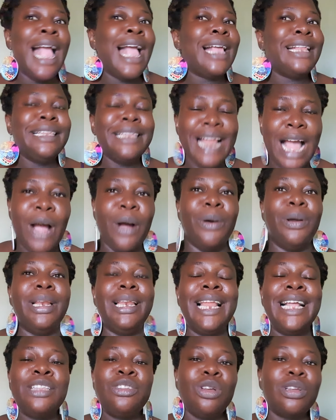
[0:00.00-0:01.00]
Now,
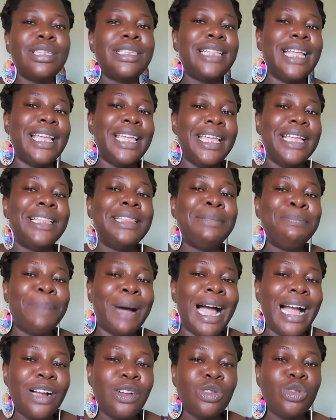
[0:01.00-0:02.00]
let us take it
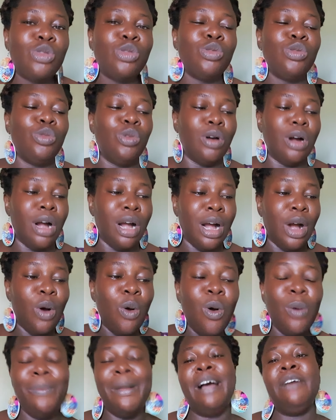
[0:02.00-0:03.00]
back to
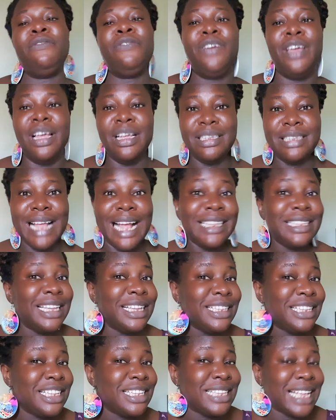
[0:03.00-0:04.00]
Home Affairs. I
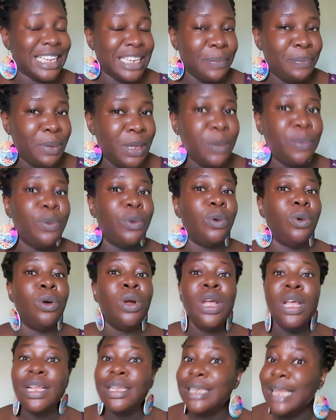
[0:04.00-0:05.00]
think these are the people
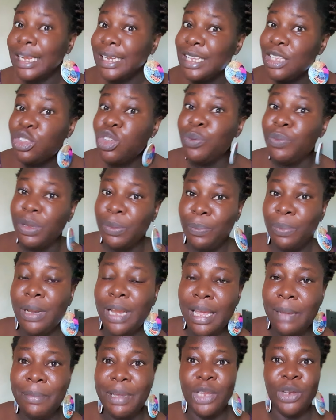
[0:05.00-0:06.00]
that need to be
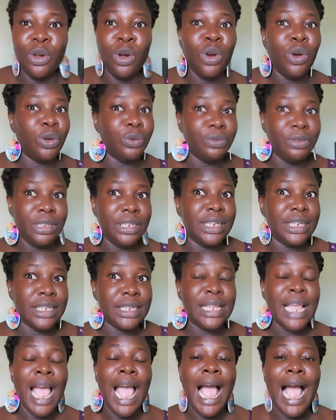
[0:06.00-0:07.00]
blamed in all of
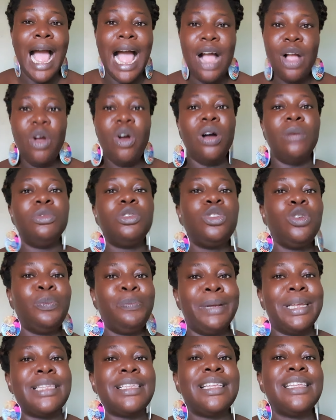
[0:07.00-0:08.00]
this. How come two
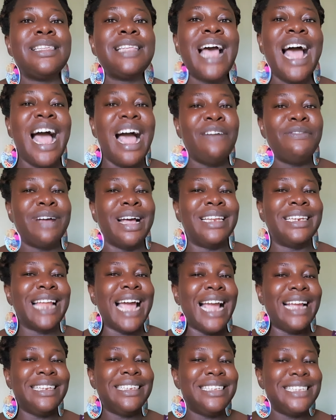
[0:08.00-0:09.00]
persons have
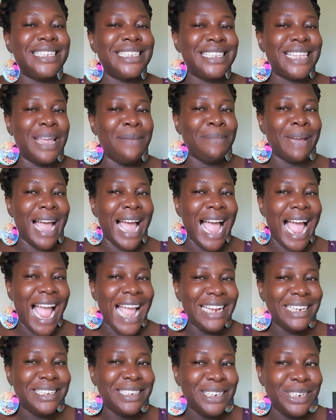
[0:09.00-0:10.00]
the same
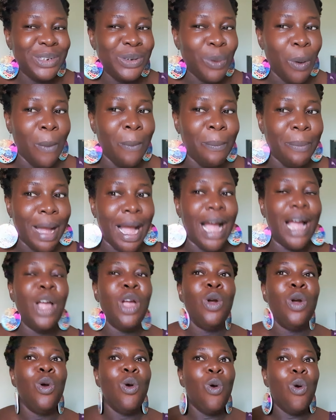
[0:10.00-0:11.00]
ID number?
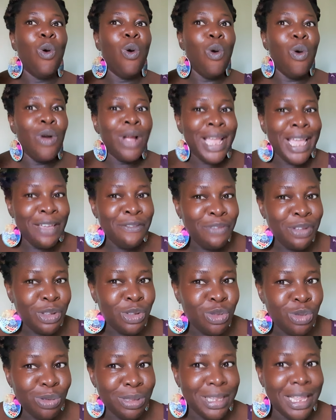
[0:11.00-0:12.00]
Who gave
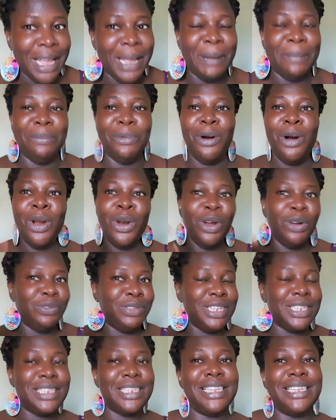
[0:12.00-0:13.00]
it to them? All of
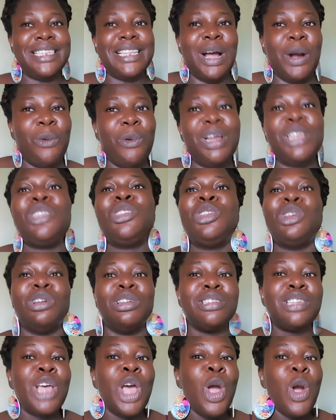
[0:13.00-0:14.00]
these things are
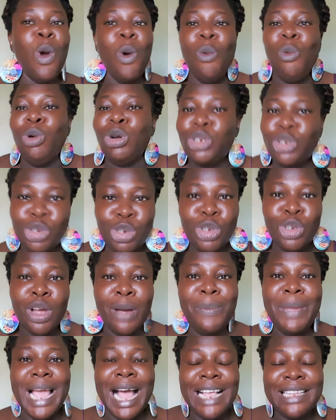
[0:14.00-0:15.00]
questions we should
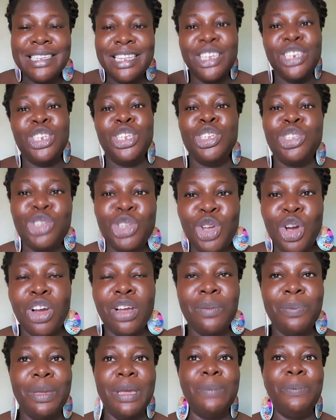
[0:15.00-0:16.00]
not be asking these
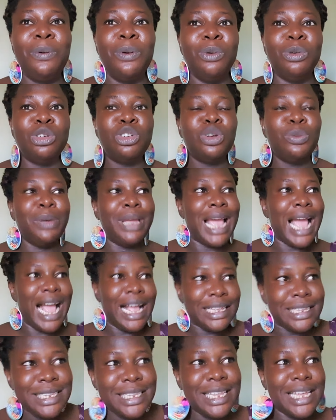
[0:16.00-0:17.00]
young people. We should be
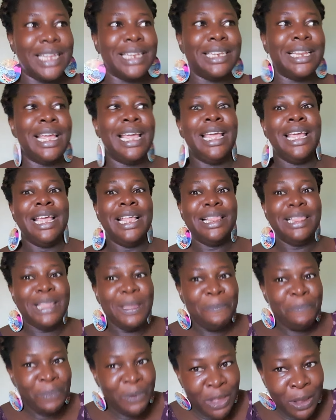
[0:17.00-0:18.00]
asking
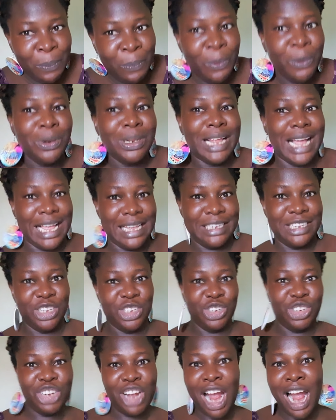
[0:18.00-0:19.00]
the people that is
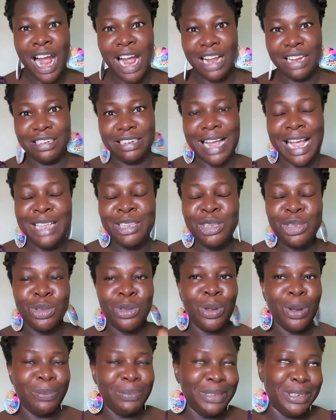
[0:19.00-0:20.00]
in charge and
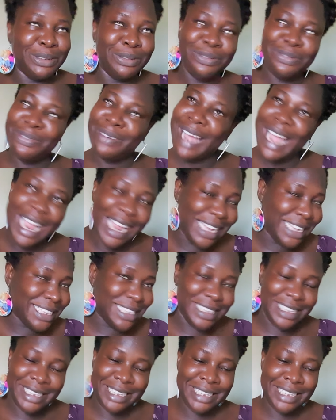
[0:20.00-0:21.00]
stop the fight.